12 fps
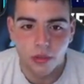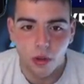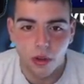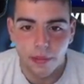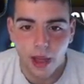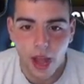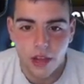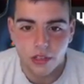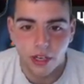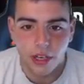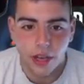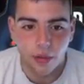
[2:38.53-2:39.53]
What packs are
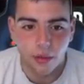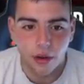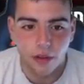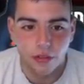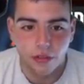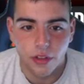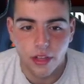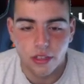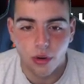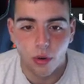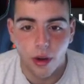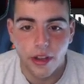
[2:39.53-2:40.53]
they getting rid of? That's
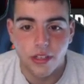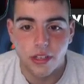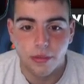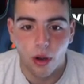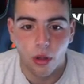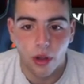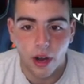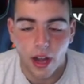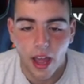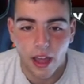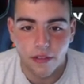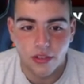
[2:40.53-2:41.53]
crazy, bro. They're going to
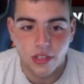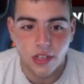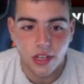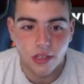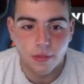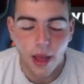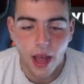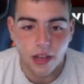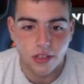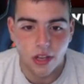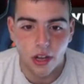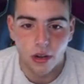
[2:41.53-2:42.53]
have six
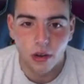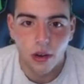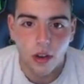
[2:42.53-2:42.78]
packs out.